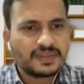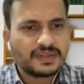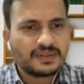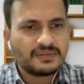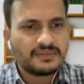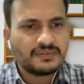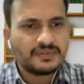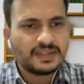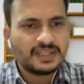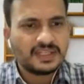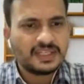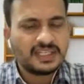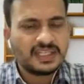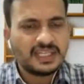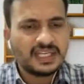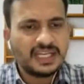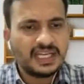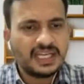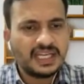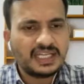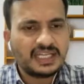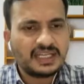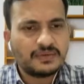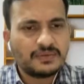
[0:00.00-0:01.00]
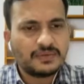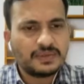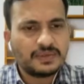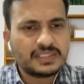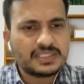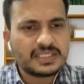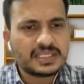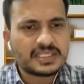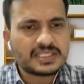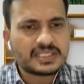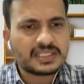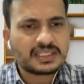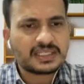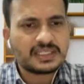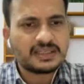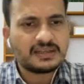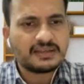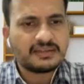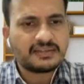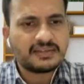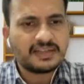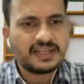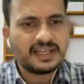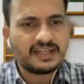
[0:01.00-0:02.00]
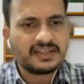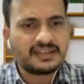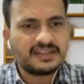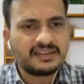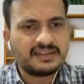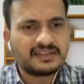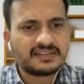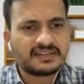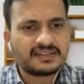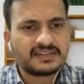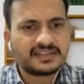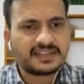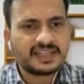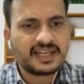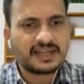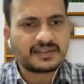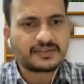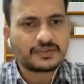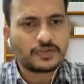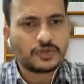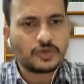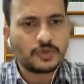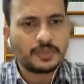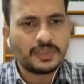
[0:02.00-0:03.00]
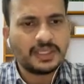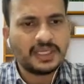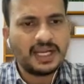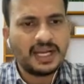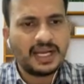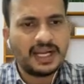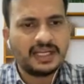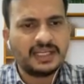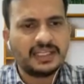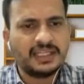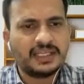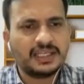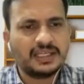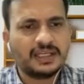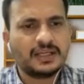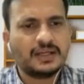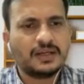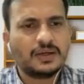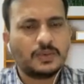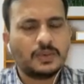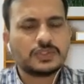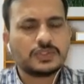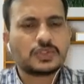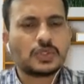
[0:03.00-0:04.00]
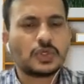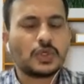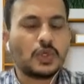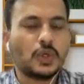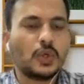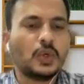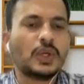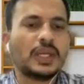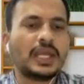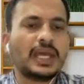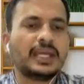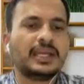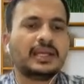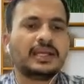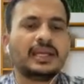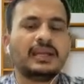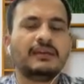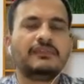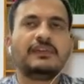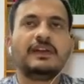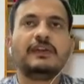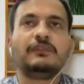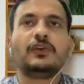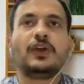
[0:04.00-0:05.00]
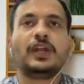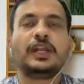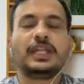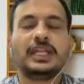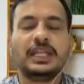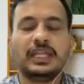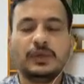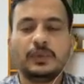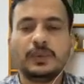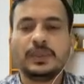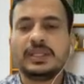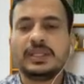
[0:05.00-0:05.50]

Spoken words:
Coronaviridae, and we'll just select this taxonomy ID. One should know, like if you are dealing with